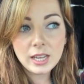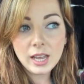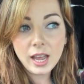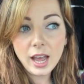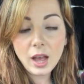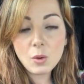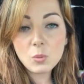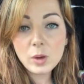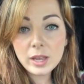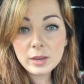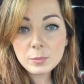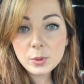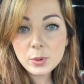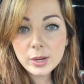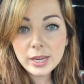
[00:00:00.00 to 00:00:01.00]
At one
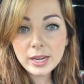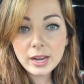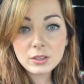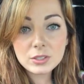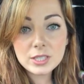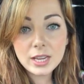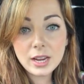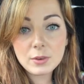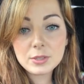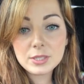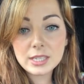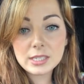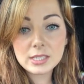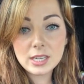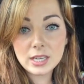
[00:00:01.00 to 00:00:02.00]
point, I looked like I was
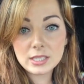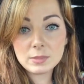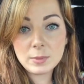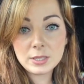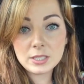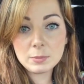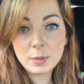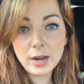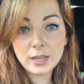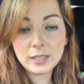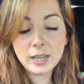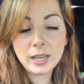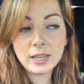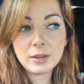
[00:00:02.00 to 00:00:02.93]
like 6 months pregnant,